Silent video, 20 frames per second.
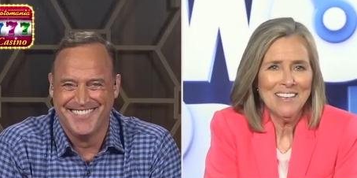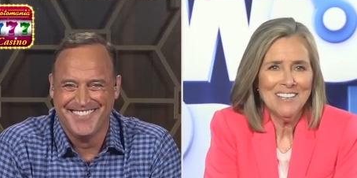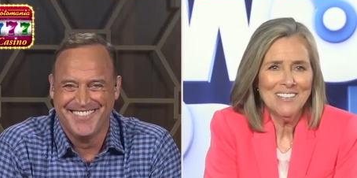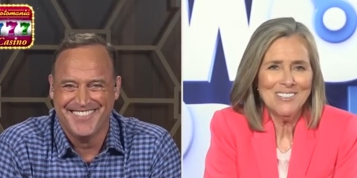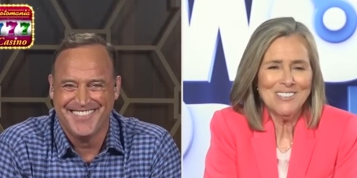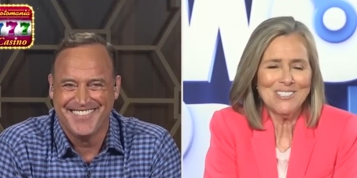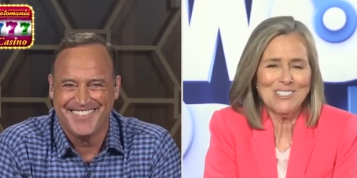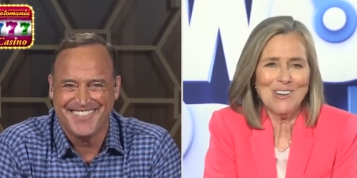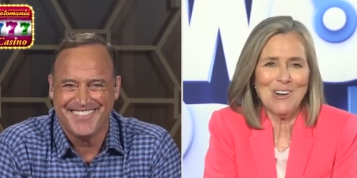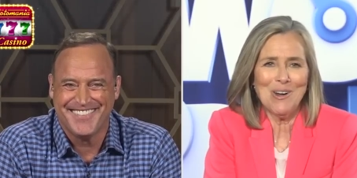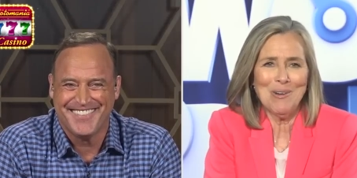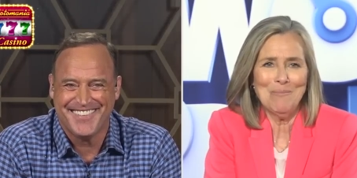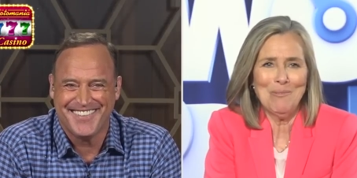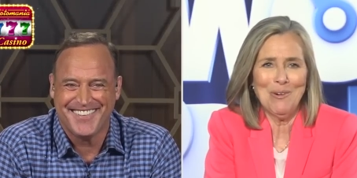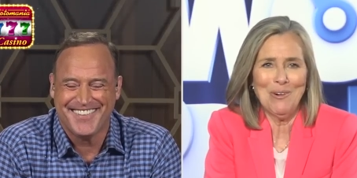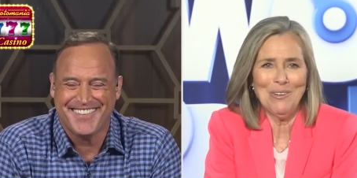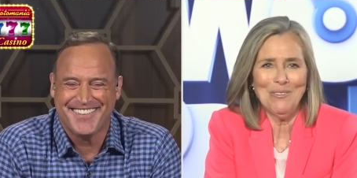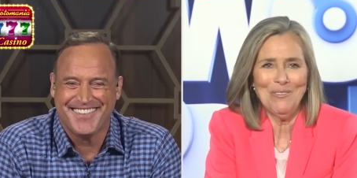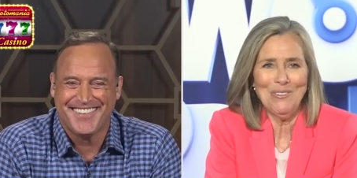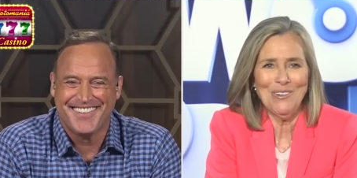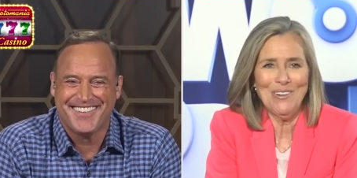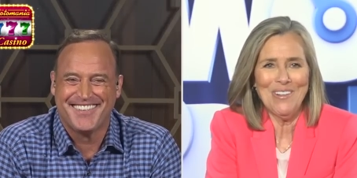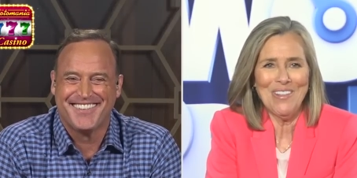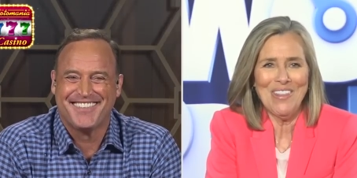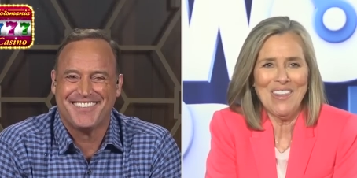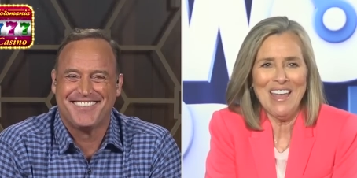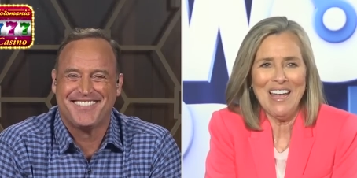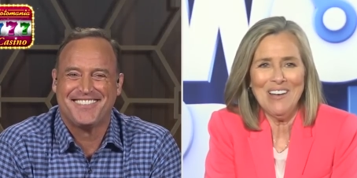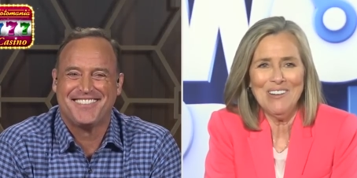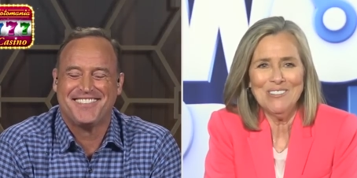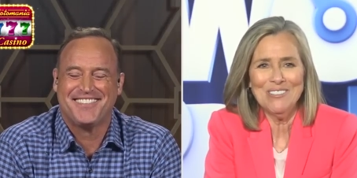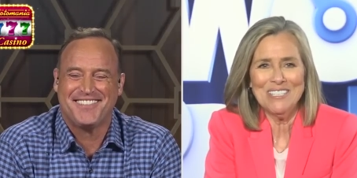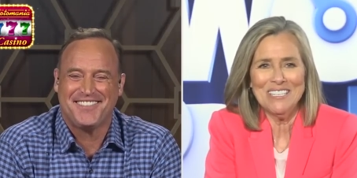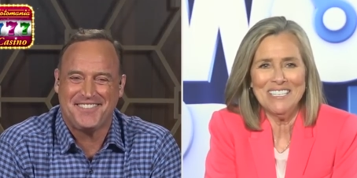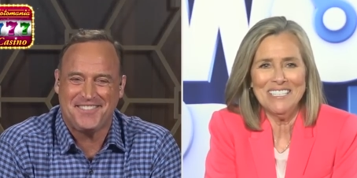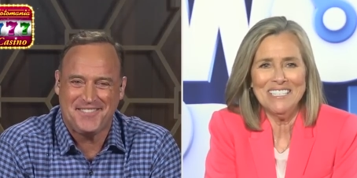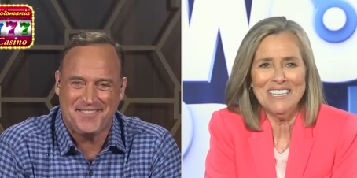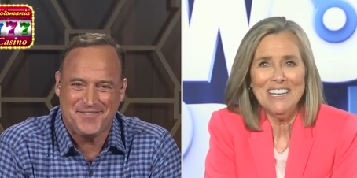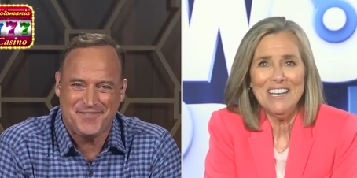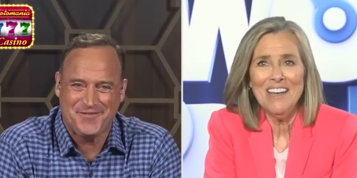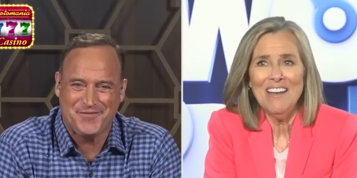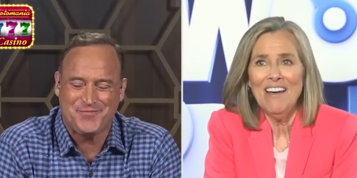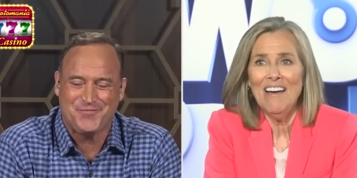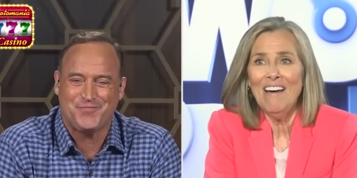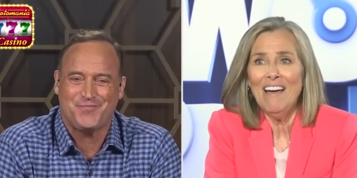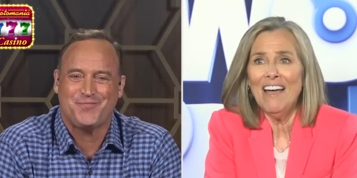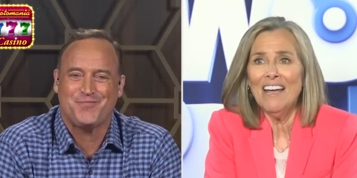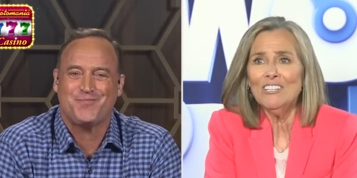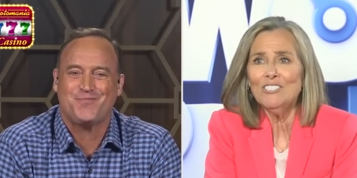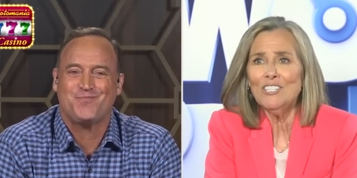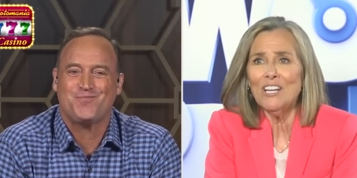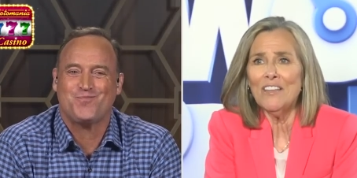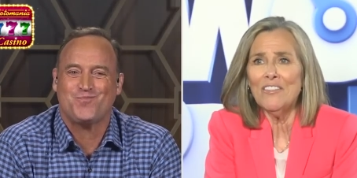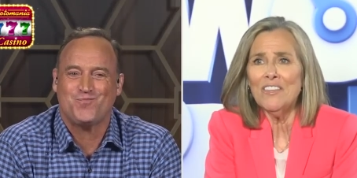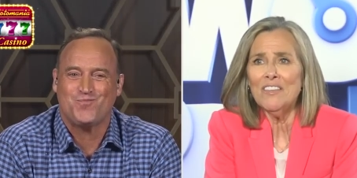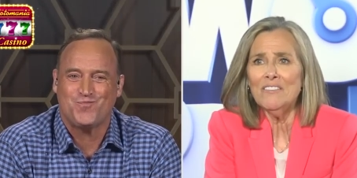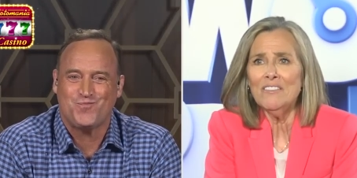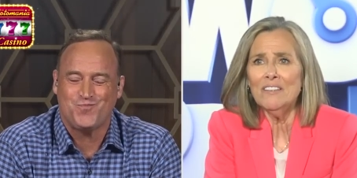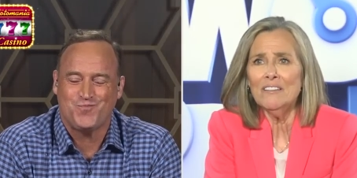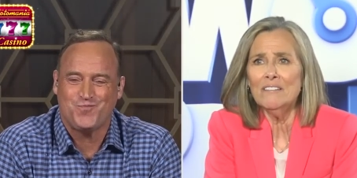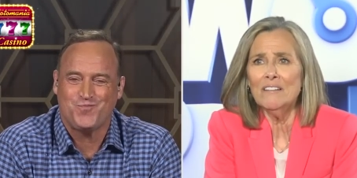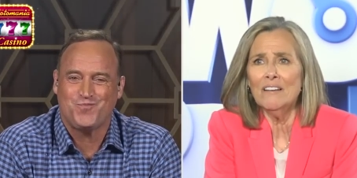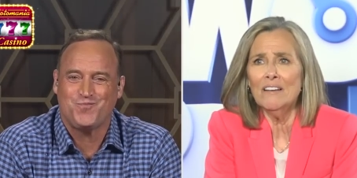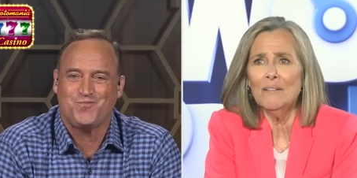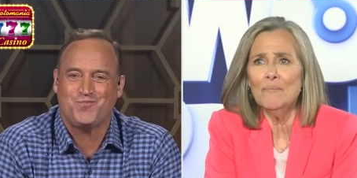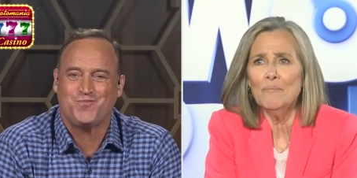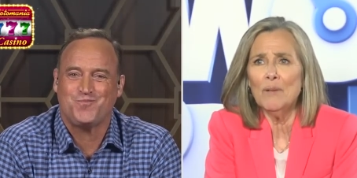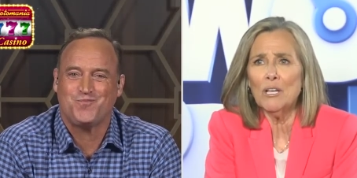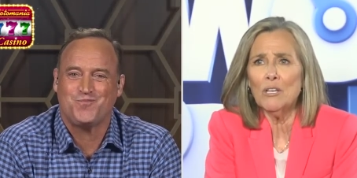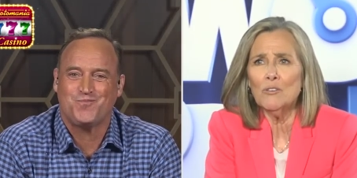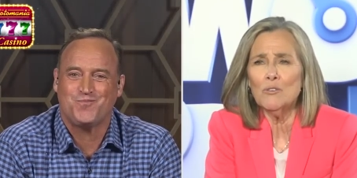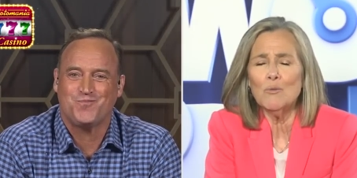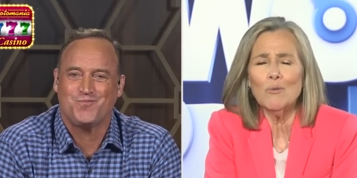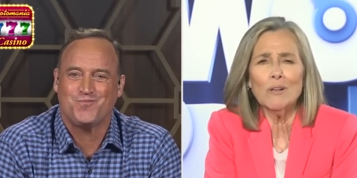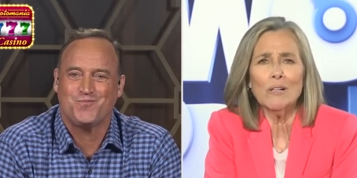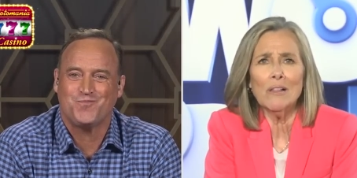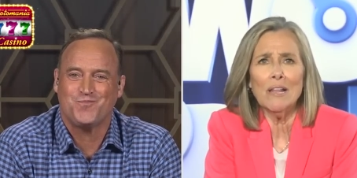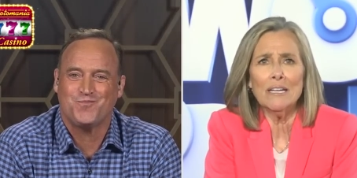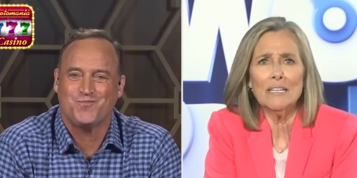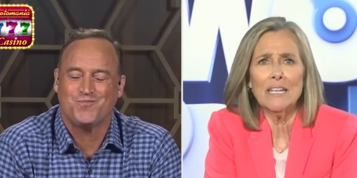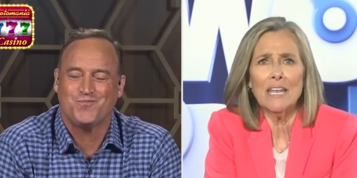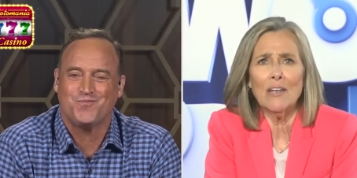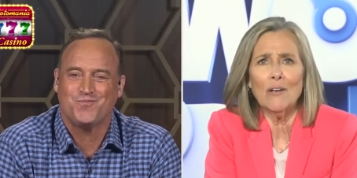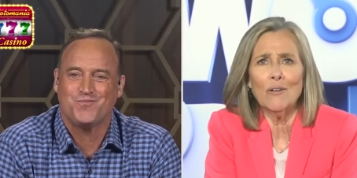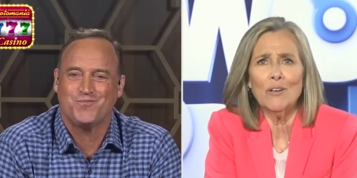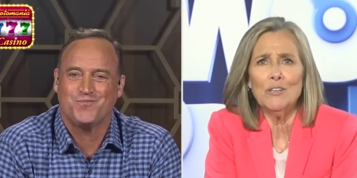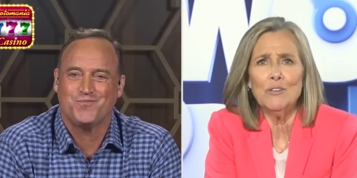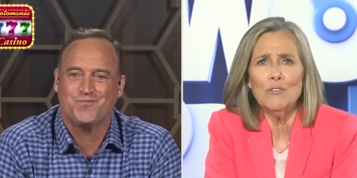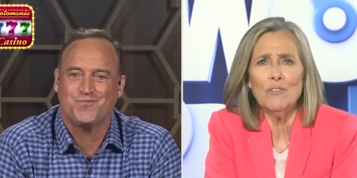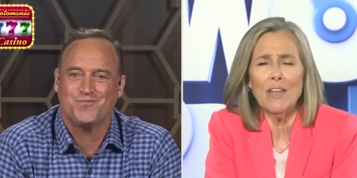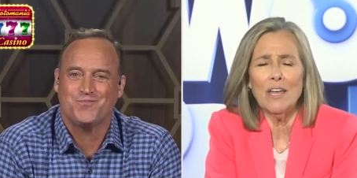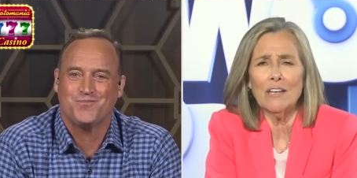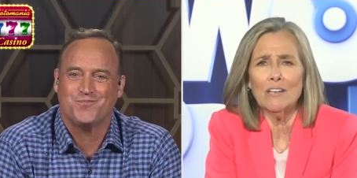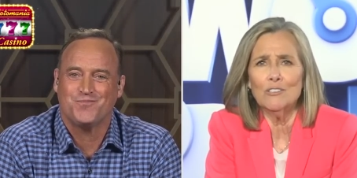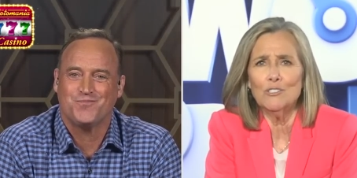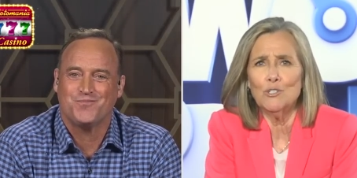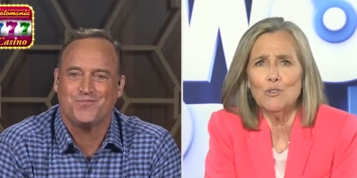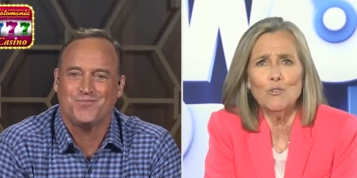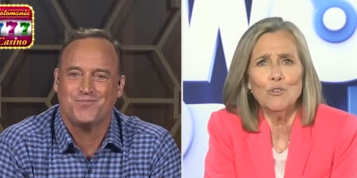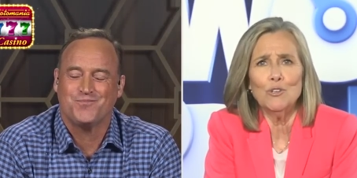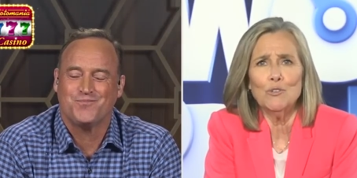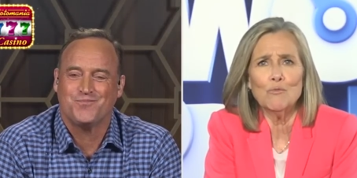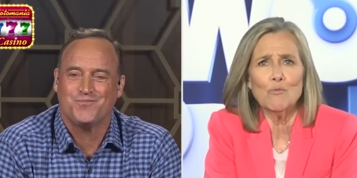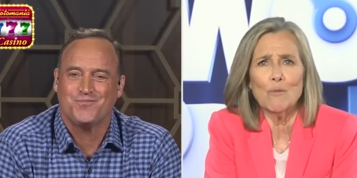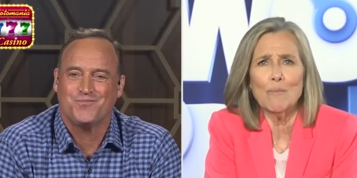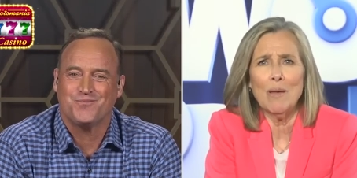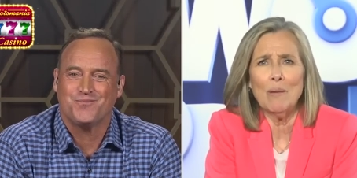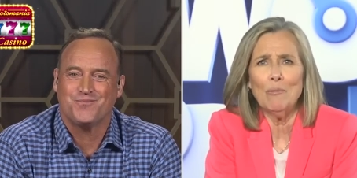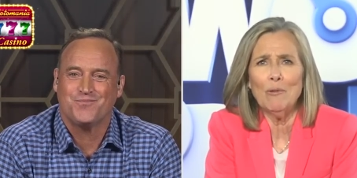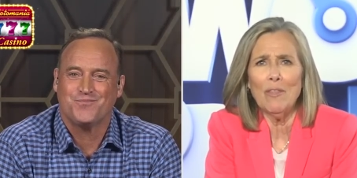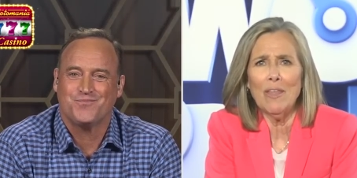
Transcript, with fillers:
Speaker 1: Starboard for one thousand. Actually, I think that, uh, Michael, you were glad Carrie knew that because you couldn't remember